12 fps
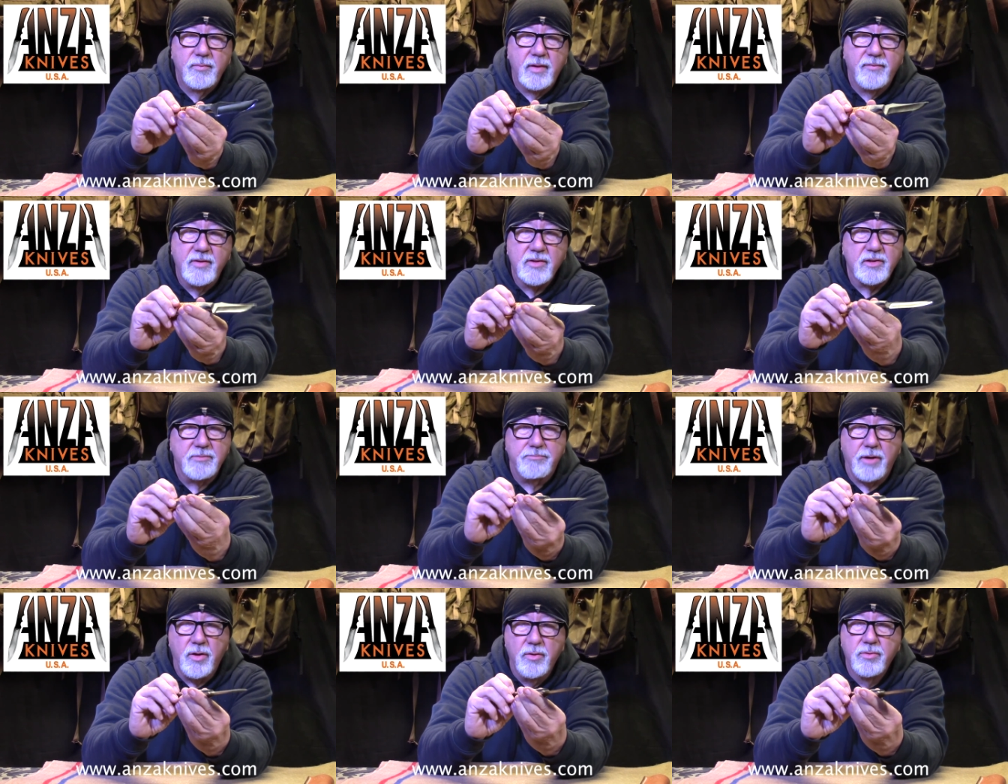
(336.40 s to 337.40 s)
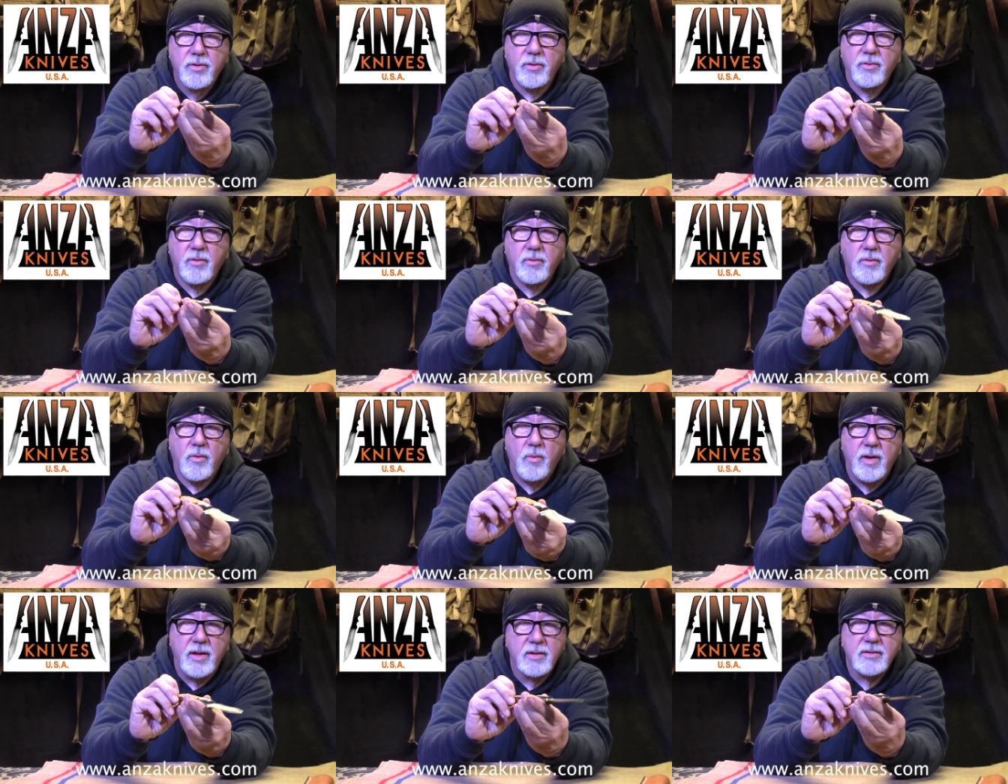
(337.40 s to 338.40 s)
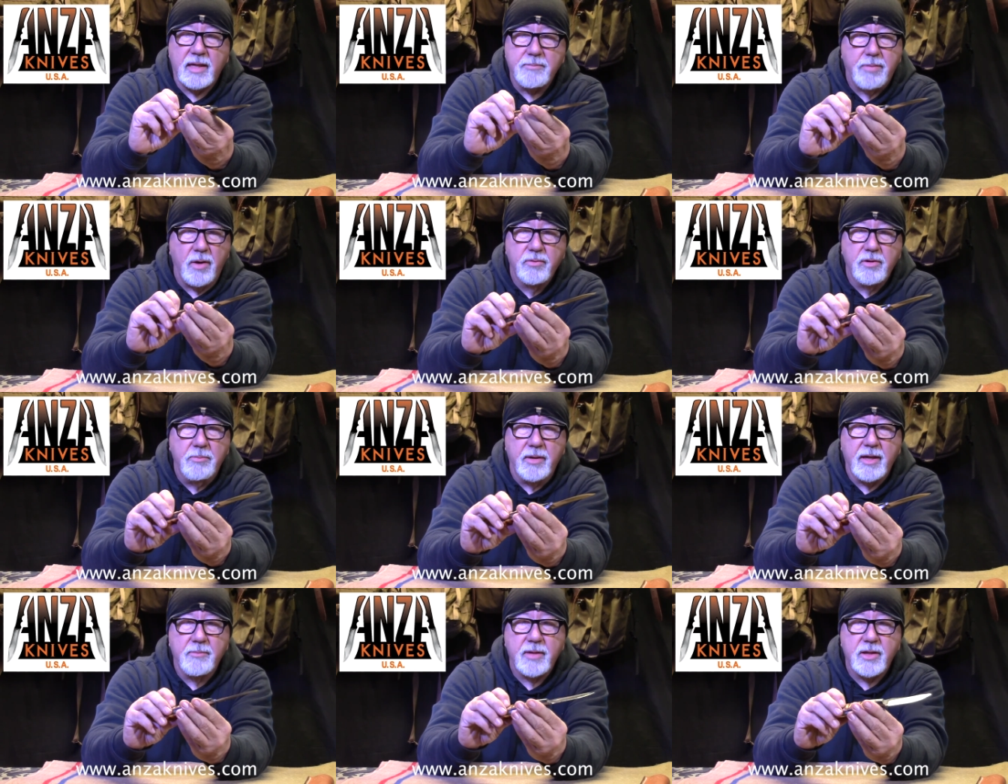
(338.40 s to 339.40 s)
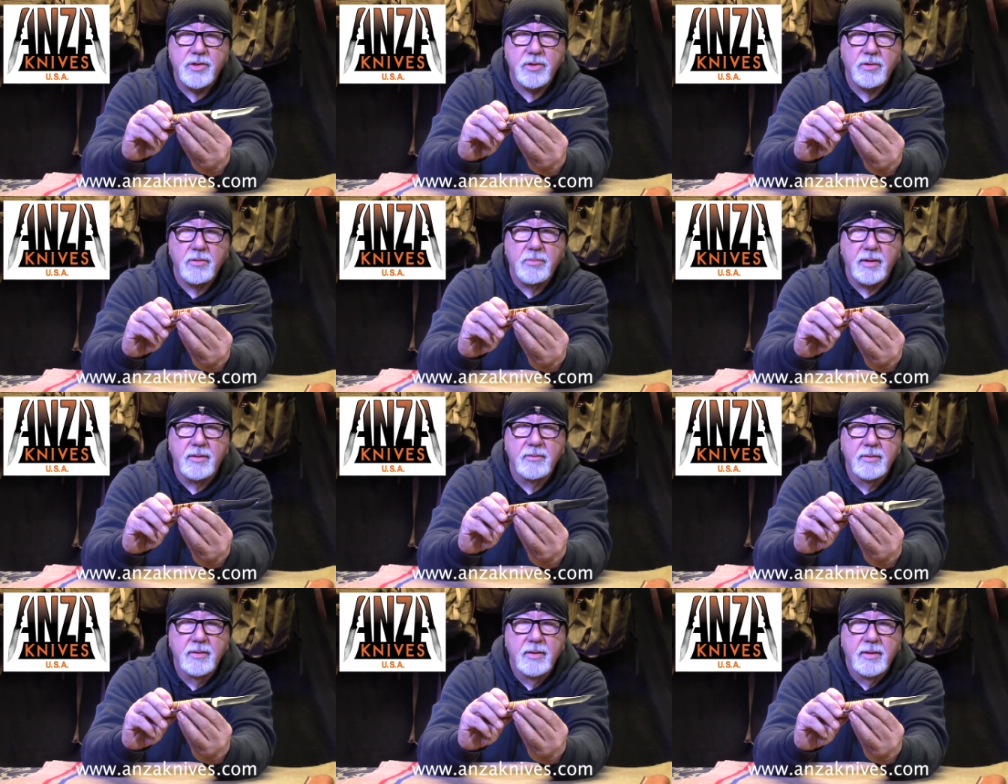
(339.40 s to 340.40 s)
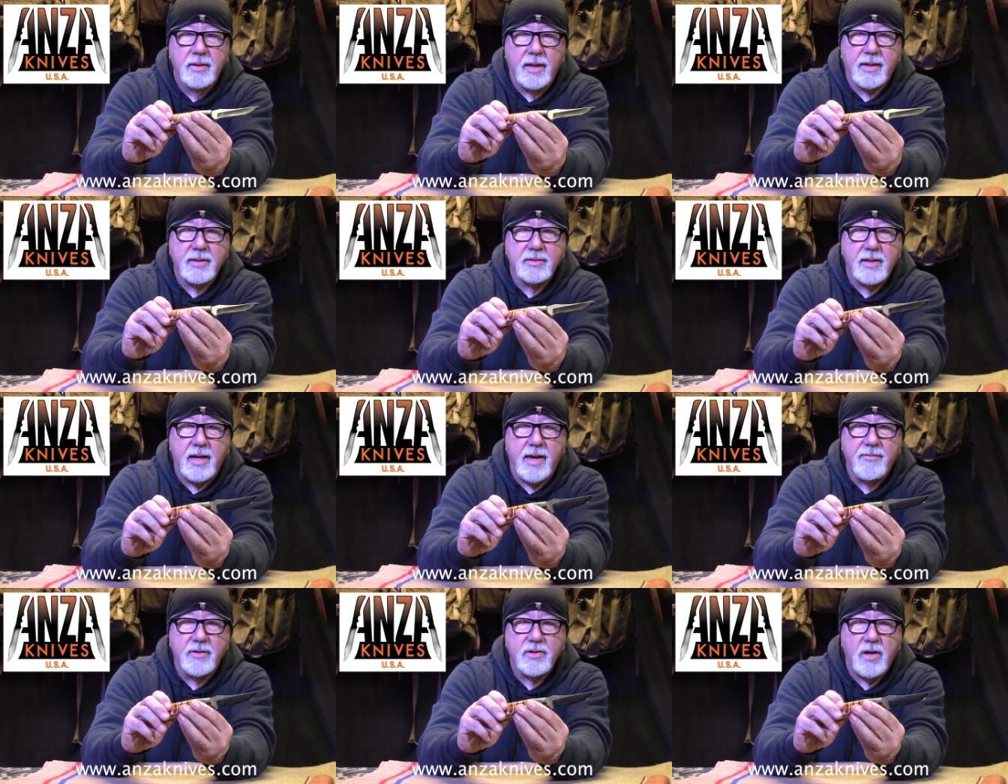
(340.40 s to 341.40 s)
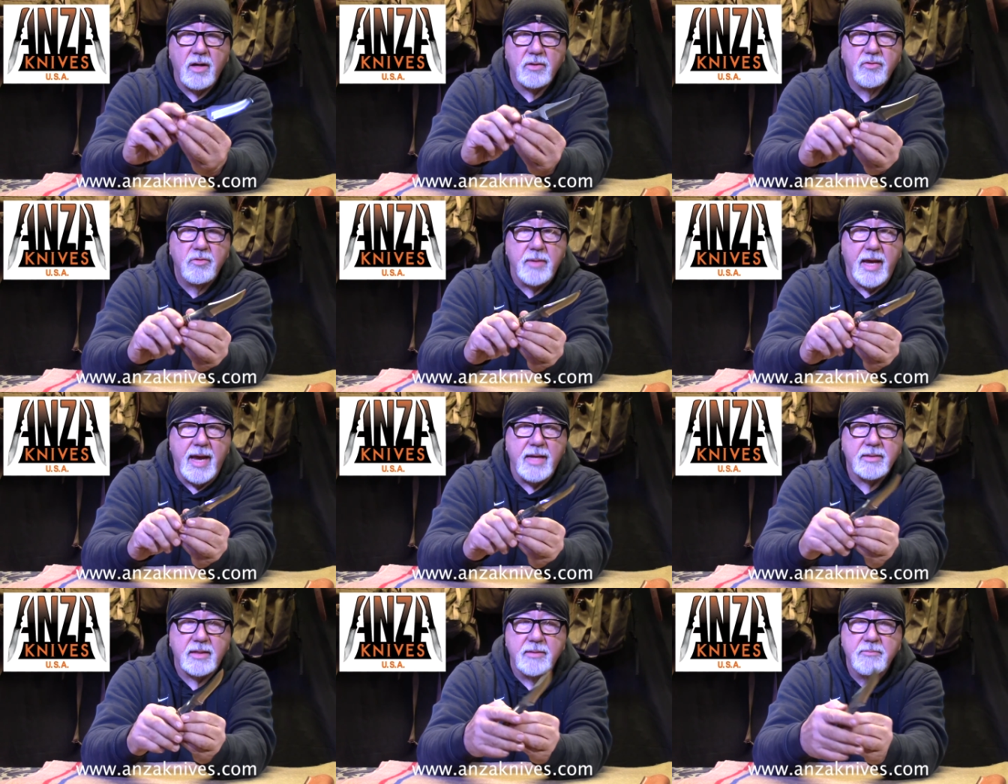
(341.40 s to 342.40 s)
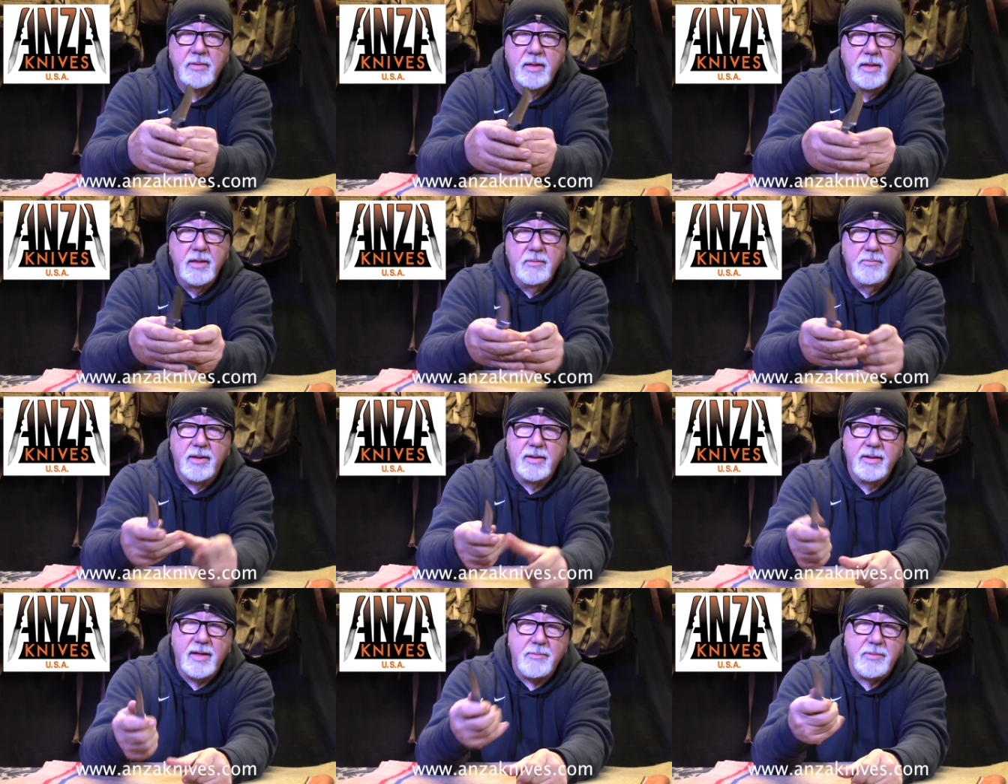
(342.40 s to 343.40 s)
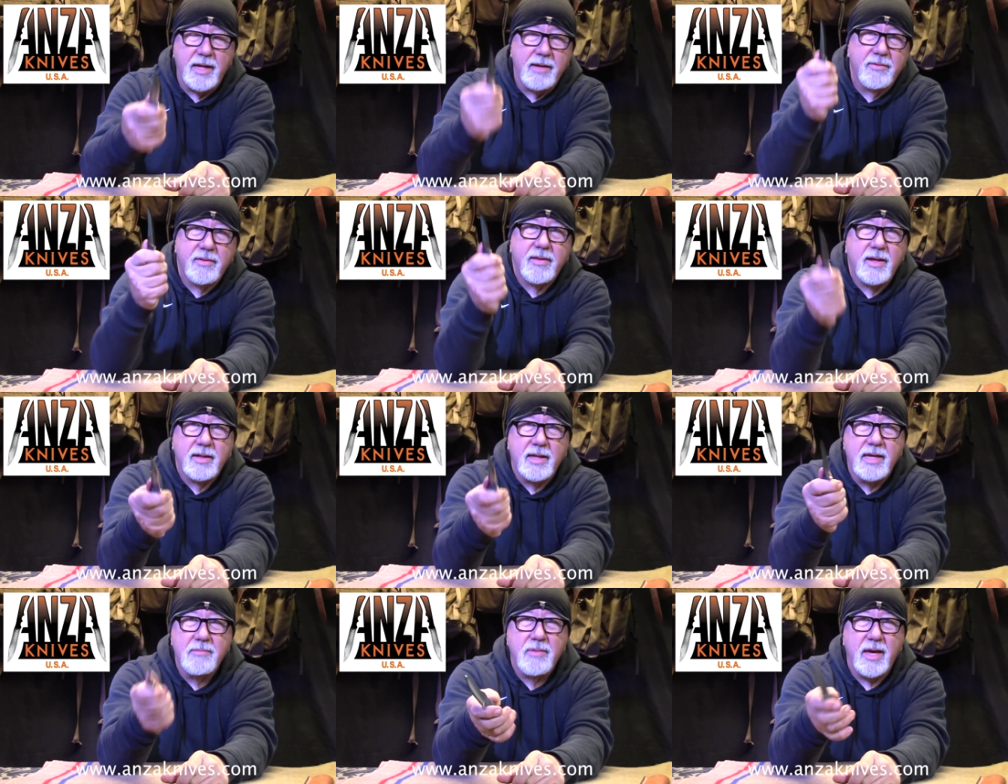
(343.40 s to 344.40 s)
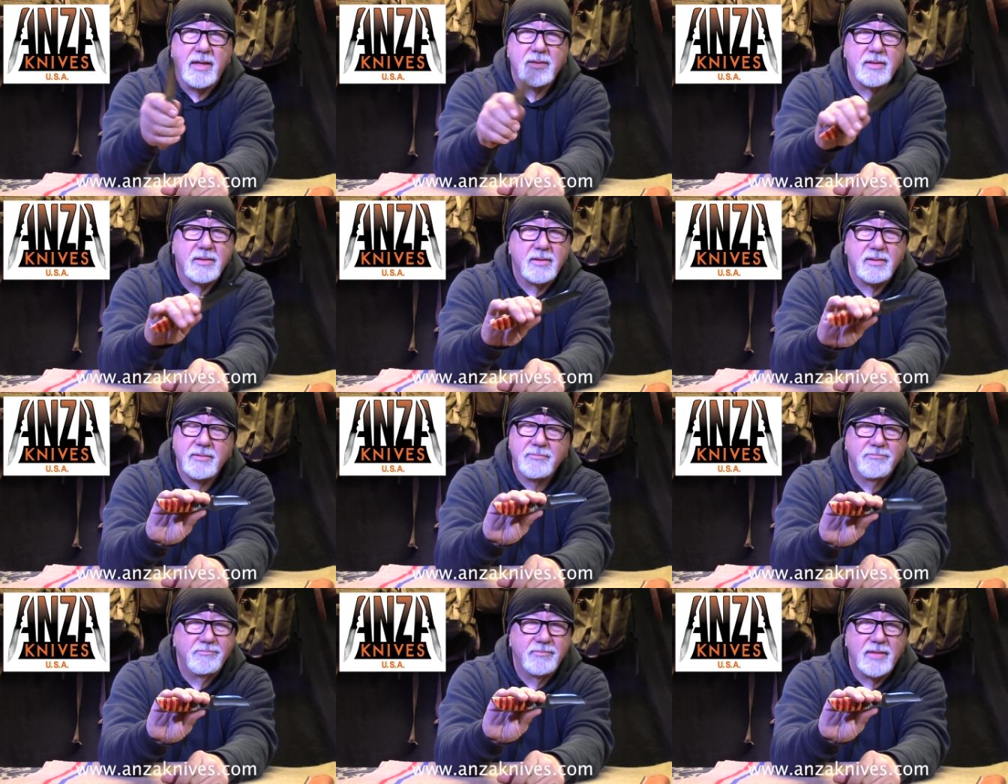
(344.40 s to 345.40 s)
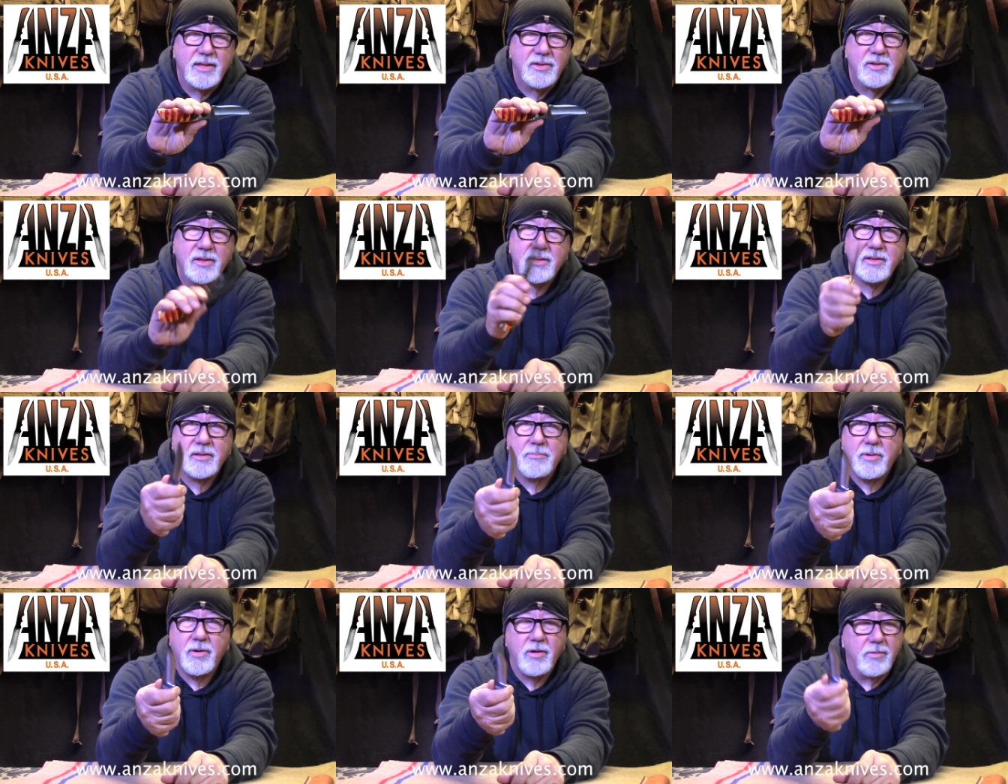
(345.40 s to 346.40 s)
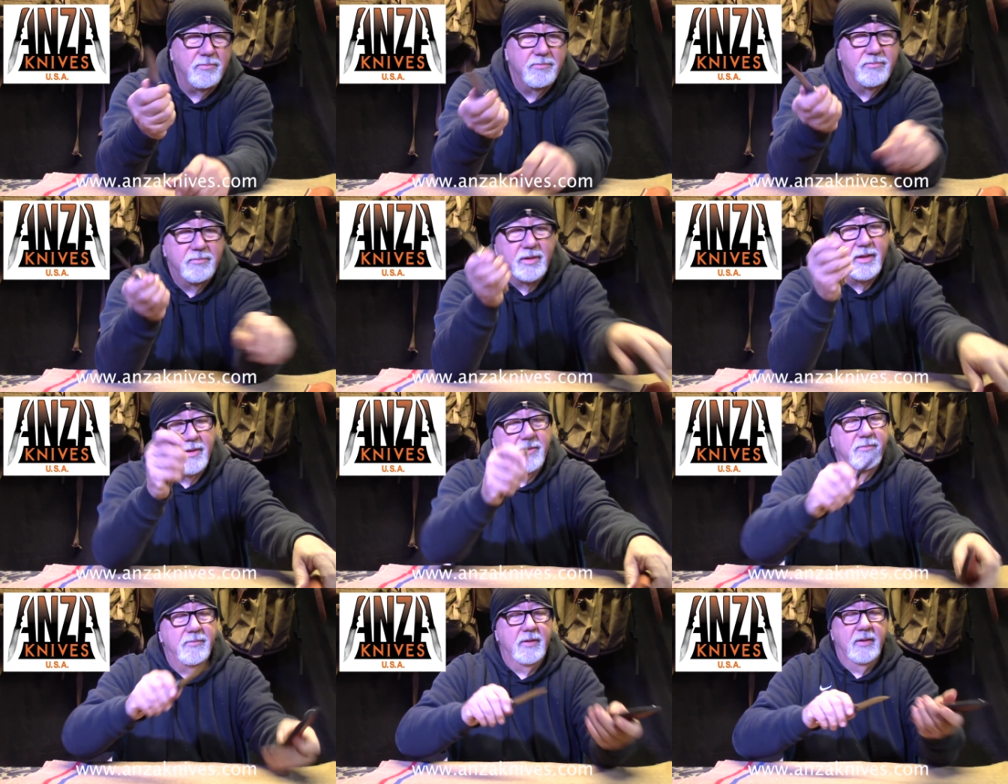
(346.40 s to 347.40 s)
if this is bone or, or what looks like bone to me. I'm not sure, but like I said, I haven't talked to him to ask him. But I mean, everything that he makes is is just superb, you know.